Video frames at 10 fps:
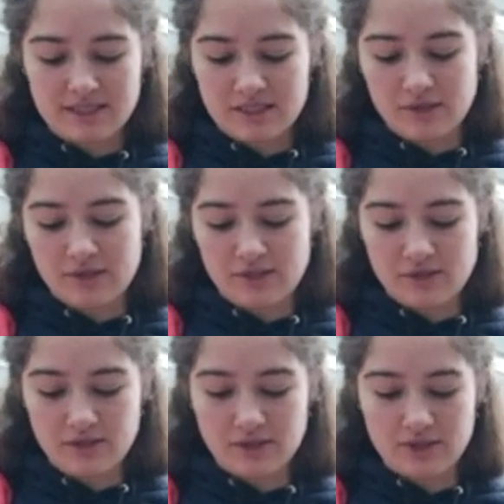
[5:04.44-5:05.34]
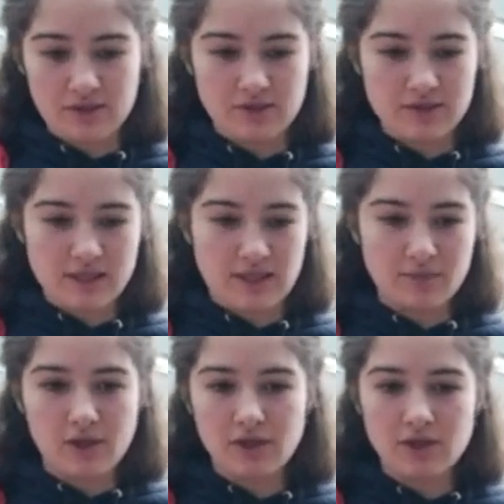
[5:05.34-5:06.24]
as a uni student. So I was like, I'm
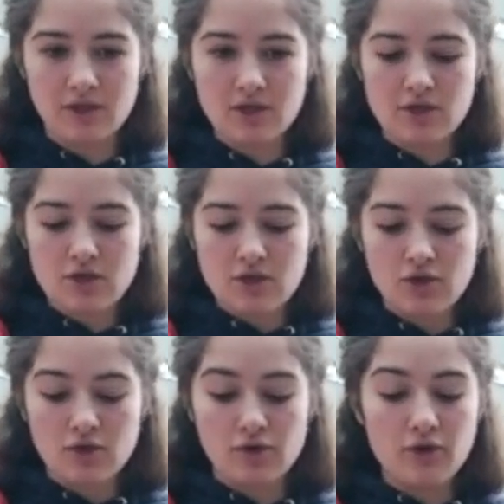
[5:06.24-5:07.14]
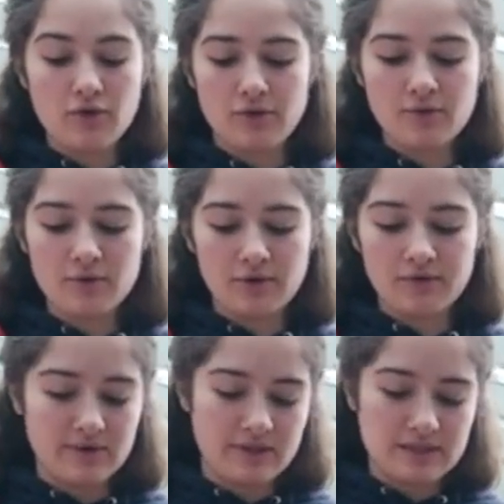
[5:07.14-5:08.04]
gonna go through all
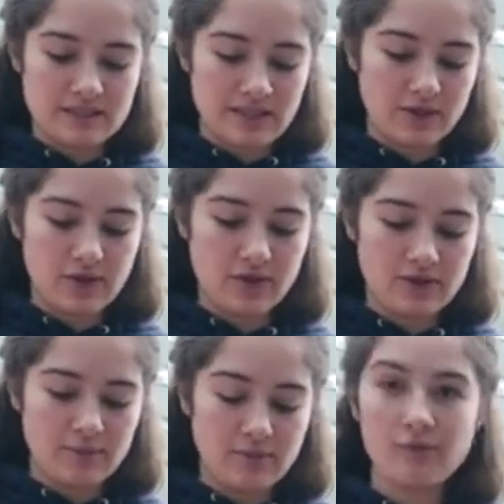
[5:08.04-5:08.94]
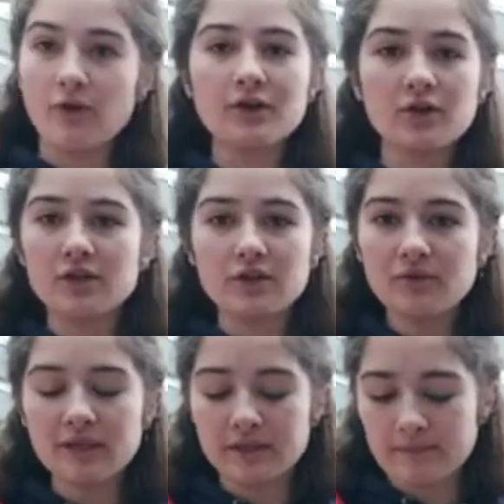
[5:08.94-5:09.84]
of these and cook them before I go to
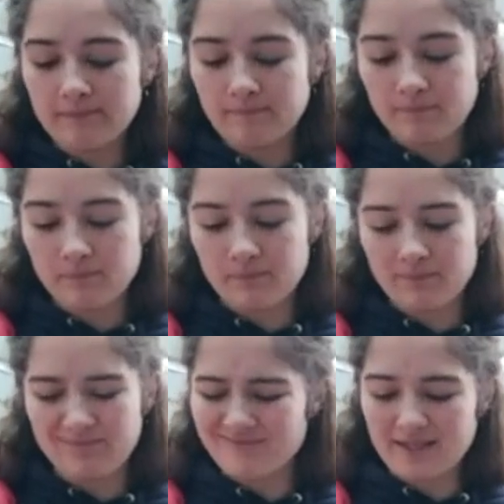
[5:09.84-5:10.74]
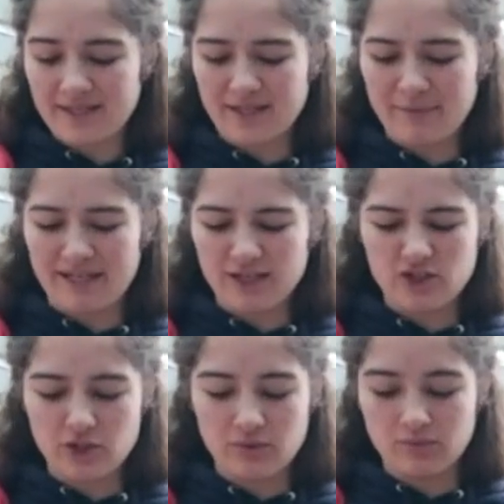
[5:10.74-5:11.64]
uni. I think I made like
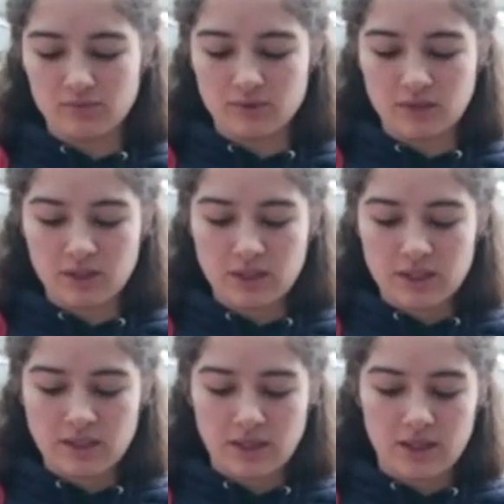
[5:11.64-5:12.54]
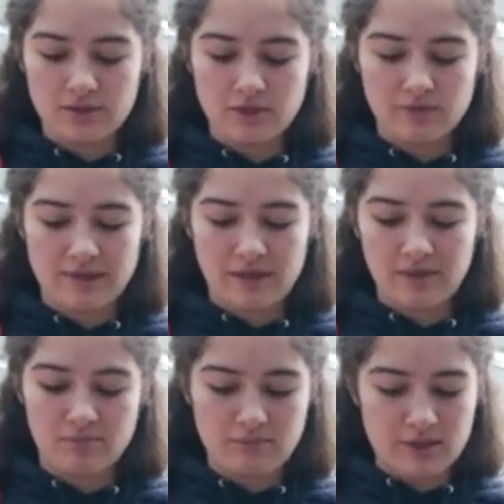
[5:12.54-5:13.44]
2. Sorry,
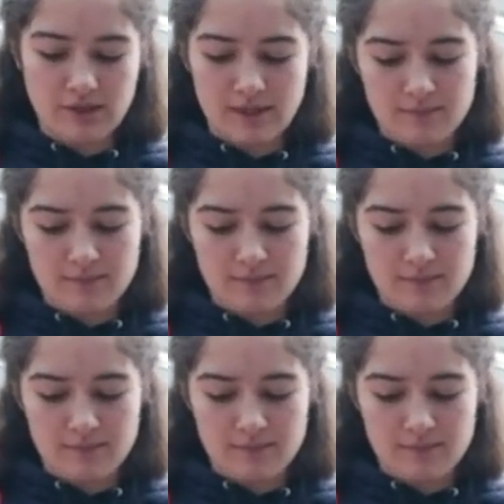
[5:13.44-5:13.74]
Beth. But